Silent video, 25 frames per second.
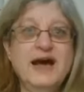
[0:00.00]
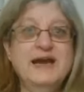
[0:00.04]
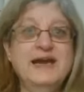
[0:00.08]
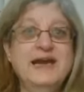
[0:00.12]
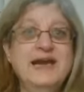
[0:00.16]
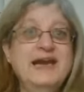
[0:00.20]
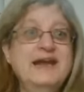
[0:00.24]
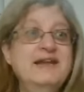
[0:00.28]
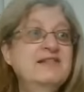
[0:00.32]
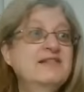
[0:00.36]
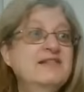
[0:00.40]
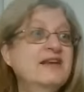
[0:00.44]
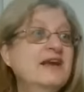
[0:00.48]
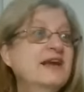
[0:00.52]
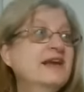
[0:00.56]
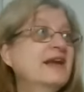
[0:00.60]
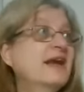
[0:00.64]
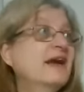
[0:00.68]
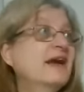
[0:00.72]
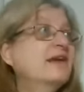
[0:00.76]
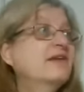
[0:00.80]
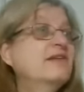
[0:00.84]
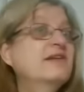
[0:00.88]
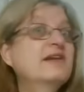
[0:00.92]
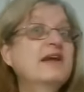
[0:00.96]
And he is saying,
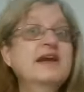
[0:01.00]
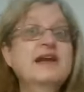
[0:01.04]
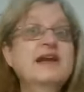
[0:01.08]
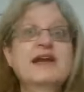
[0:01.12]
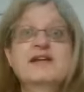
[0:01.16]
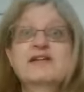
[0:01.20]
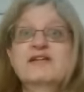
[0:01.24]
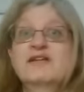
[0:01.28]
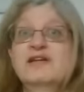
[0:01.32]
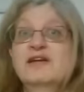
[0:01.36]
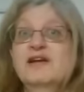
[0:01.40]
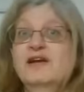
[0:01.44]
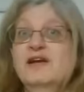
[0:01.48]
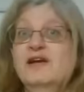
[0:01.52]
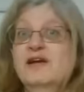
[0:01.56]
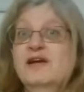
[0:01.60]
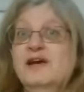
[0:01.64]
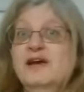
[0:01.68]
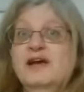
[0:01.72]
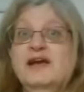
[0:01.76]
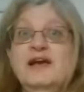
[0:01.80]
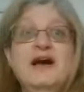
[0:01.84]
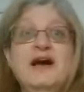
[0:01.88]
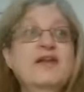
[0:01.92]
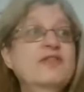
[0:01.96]
now you've done it.
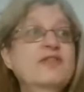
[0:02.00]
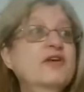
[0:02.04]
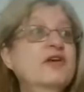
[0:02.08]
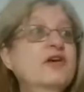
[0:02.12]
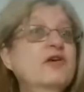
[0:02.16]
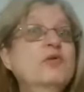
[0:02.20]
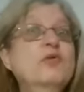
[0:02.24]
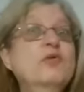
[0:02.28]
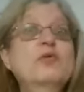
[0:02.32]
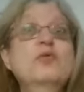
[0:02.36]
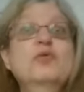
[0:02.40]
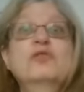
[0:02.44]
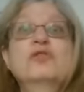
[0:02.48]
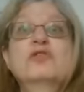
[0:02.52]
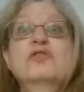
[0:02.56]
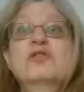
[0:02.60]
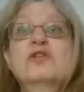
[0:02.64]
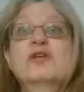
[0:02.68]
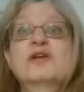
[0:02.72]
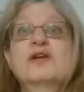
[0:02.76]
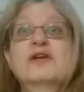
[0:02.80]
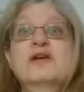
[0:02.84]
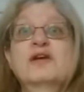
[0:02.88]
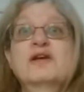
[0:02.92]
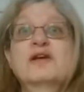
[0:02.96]
Cut the
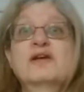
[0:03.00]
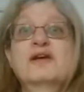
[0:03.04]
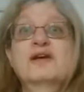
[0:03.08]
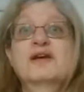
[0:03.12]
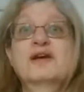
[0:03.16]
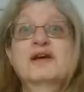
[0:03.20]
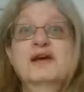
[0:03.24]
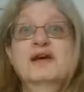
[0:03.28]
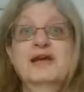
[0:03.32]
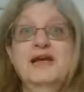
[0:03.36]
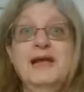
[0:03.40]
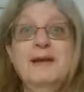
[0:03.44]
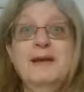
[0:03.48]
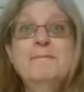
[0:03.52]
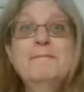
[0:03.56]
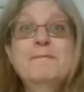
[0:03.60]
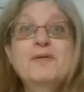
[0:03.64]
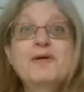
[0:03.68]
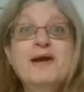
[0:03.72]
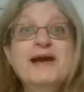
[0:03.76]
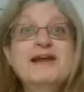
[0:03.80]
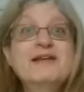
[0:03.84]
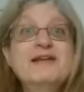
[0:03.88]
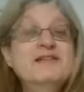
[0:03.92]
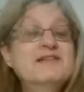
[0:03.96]
cords.
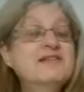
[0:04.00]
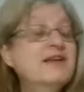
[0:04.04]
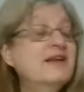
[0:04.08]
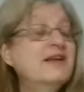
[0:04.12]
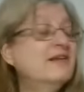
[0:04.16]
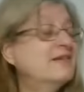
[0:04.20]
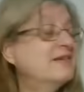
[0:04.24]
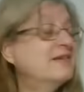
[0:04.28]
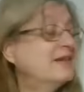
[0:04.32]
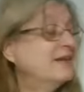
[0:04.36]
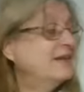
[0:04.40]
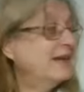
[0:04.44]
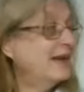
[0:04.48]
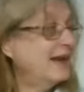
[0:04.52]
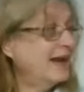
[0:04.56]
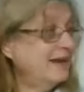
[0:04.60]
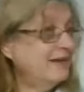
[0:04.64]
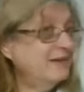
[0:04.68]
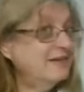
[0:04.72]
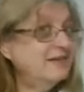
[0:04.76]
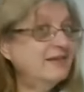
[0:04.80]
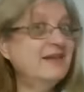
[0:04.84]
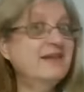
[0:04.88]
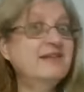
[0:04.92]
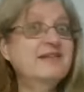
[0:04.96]
Embrace it.
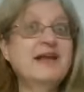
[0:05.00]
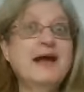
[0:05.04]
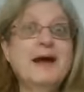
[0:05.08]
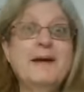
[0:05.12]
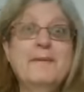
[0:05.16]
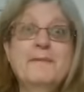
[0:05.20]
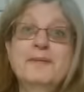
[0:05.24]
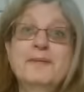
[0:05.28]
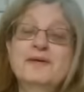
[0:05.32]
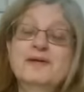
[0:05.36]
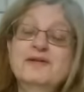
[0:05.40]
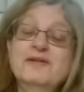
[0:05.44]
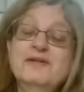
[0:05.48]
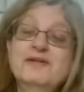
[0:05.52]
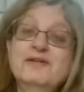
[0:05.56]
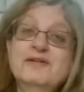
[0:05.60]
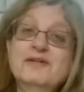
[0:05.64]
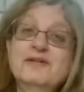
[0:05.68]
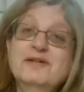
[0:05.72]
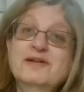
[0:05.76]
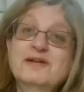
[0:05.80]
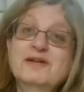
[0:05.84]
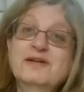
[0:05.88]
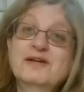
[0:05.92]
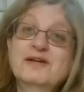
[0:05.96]
Yes, it's happened.